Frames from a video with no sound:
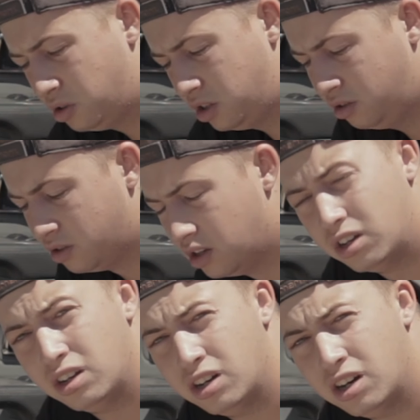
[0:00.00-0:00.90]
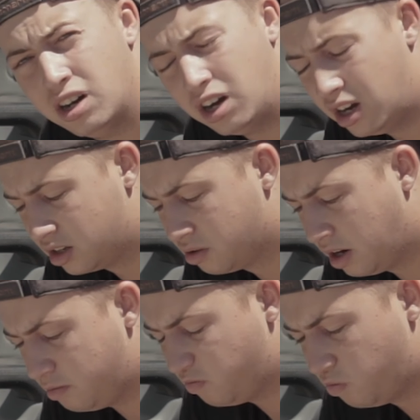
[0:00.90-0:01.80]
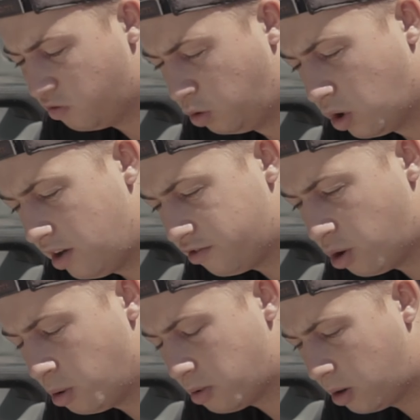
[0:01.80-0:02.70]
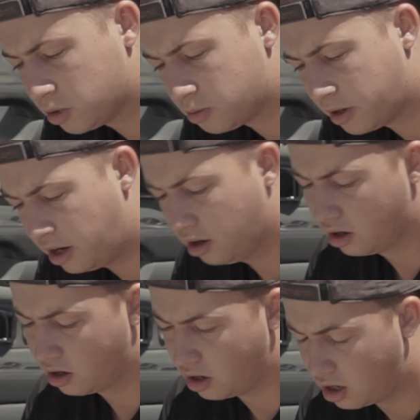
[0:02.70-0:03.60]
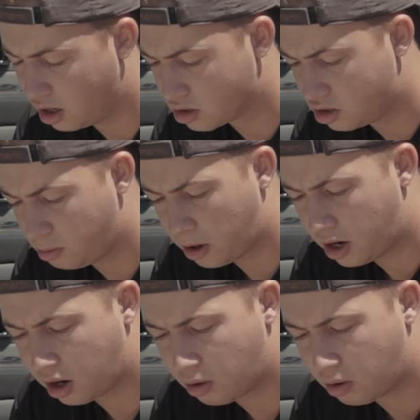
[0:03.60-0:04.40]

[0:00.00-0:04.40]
2. Great foaming pump sprayer, super high